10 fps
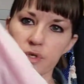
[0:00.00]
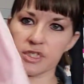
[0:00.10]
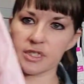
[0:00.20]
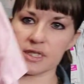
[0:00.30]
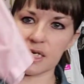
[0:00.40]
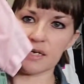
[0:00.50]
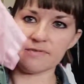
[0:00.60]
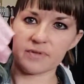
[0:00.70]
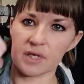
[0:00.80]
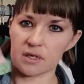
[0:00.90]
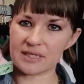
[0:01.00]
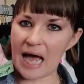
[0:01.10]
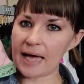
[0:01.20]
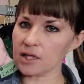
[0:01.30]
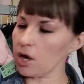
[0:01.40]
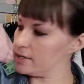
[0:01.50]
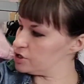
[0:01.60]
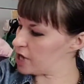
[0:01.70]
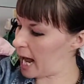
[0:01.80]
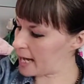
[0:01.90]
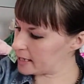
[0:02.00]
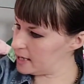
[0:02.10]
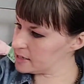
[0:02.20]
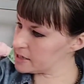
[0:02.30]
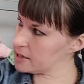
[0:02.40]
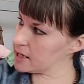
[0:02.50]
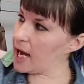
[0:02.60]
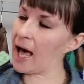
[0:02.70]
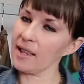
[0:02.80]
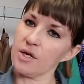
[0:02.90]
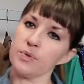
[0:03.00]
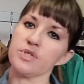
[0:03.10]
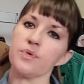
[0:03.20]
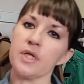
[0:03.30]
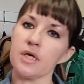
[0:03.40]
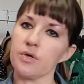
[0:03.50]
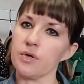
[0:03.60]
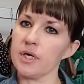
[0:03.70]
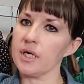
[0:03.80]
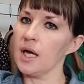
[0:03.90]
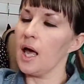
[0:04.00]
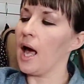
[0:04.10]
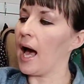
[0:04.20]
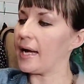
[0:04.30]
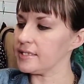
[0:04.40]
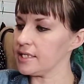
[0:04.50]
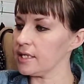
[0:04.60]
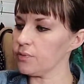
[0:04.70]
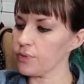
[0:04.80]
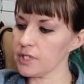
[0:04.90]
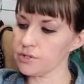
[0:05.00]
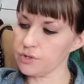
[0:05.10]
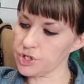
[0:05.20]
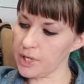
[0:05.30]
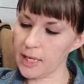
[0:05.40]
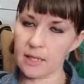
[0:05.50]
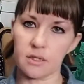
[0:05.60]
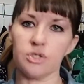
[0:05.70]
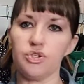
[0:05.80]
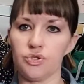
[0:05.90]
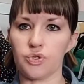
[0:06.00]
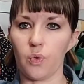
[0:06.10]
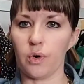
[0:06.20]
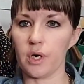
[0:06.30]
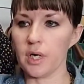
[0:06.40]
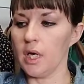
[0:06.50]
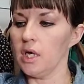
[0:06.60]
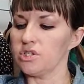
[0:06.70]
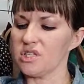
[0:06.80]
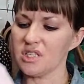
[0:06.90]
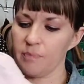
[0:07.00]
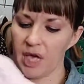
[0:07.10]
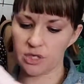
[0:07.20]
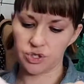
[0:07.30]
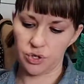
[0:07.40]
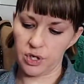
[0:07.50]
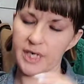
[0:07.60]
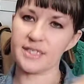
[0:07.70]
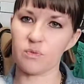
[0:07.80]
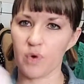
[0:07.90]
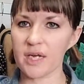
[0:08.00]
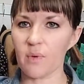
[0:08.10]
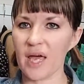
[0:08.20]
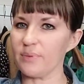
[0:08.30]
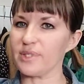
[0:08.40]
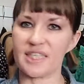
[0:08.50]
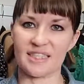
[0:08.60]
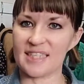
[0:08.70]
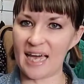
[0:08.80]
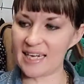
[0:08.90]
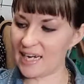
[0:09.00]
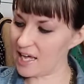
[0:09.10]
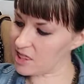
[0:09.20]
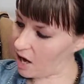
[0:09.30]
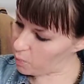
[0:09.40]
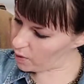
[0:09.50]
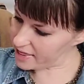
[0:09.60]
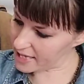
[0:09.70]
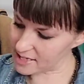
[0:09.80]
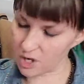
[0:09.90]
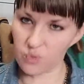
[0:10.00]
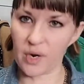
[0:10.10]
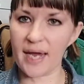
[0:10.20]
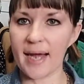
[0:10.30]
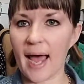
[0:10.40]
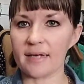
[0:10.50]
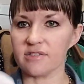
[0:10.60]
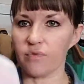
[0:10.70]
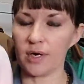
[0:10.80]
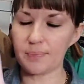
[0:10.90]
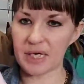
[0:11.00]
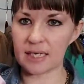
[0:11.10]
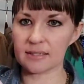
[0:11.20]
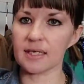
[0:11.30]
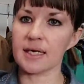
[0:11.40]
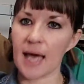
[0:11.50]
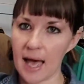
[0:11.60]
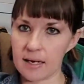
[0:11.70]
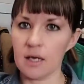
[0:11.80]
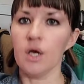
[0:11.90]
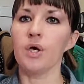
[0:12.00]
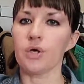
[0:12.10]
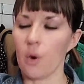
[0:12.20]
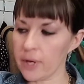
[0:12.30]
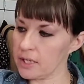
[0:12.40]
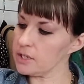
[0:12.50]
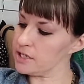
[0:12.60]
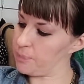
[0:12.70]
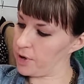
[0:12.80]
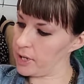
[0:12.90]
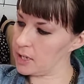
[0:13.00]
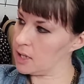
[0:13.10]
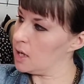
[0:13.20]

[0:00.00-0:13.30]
sleeve little nylon jacket. The color was really good. I did research it in the store just to make sure, because right away I was excited. I thought, well, that's a great activewear piece. Again, going into spring.